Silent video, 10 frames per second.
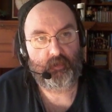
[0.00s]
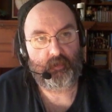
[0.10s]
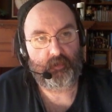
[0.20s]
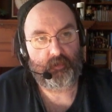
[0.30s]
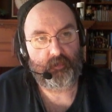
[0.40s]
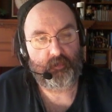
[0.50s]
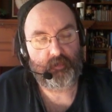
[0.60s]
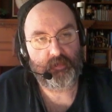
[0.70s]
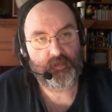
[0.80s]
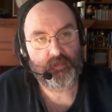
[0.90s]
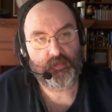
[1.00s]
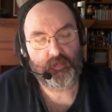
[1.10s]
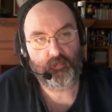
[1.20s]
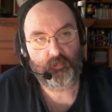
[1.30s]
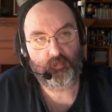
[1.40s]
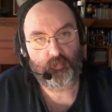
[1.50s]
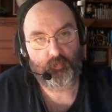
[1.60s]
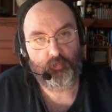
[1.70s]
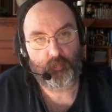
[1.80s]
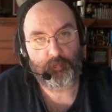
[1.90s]
uh, is to
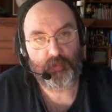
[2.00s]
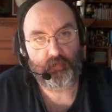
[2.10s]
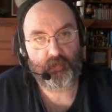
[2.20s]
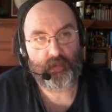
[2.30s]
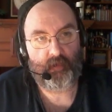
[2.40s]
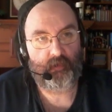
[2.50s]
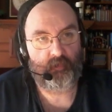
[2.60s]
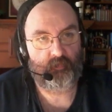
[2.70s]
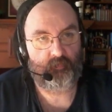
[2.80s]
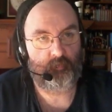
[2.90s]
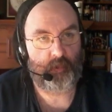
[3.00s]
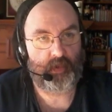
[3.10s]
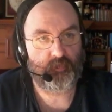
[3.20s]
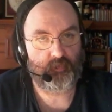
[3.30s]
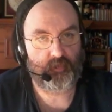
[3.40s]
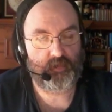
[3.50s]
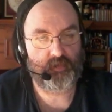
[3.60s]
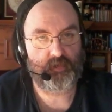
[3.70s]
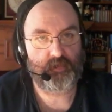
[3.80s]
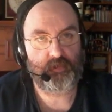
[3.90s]
build a kind of
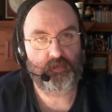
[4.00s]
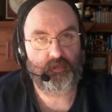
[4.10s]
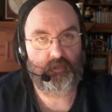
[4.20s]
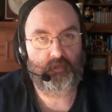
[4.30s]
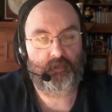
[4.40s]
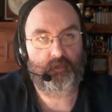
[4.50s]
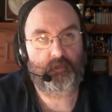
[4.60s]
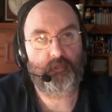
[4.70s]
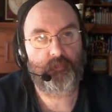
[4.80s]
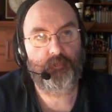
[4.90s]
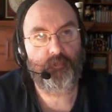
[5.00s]
matrix uh,